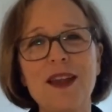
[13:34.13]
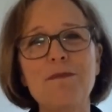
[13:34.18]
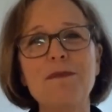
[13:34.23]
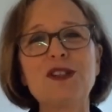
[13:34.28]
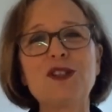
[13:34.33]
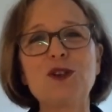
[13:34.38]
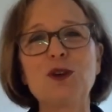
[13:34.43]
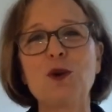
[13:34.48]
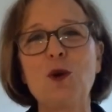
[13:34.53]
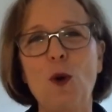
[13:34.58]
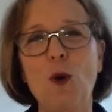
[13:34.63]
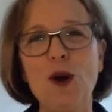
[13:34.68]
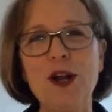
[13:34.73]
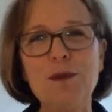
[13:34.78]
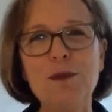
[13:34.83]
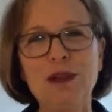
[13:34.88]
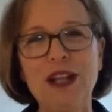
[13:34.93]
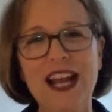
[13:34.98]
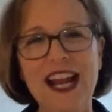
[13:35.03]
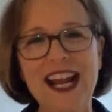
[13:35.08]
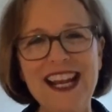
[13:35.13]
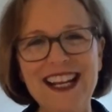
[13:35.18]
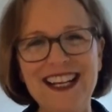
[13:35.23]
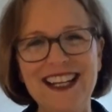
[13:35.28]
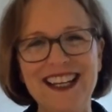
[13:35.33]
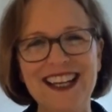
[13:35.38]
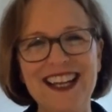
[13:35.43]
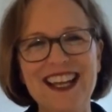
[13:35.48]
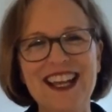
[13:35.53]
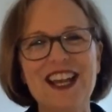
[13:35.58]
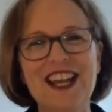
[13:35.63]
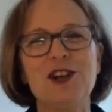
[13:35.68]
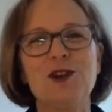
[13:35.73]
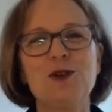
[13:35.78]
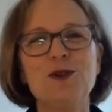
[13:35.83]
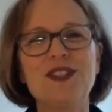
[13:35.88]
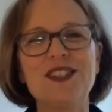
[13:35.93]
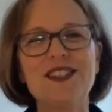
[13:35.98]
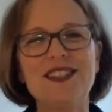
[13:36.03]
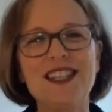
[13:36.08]
Mr. Corey Blake,
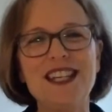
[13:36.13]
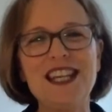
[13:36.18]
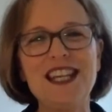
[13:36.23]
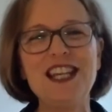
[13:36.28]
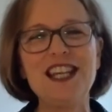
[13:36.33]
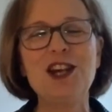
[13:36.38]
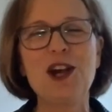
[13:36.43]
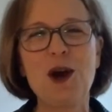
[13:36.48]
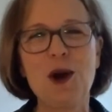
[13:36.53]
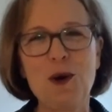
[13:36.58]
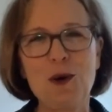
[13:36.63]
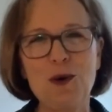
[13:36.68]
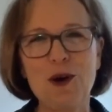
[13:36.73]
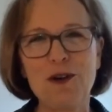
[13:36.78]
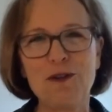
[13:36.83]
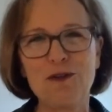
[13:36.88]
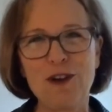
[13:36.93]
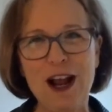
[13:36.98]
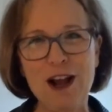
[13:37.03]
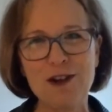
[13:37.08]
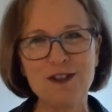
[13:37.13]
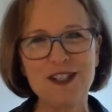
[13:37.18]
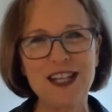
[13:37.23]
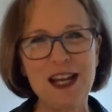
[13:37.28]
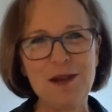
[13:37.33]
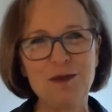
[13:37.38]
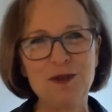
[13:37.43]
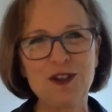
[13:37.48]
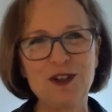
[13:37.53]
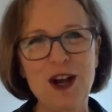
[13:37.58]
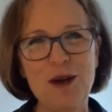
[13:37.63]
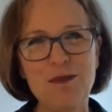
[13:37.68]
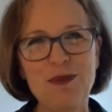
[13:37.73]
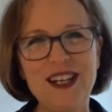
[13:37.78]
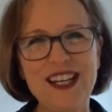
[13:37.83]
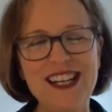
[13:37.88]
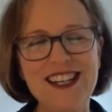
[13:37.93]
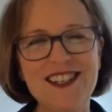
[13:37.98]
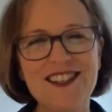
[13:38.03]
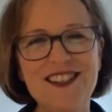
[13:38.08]
who's the CEO of Roundtable
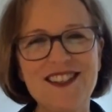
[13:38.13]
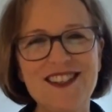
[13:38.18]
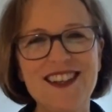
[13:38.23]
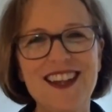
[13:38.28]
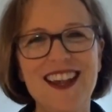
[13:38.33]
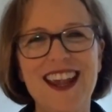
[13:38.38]
Companies.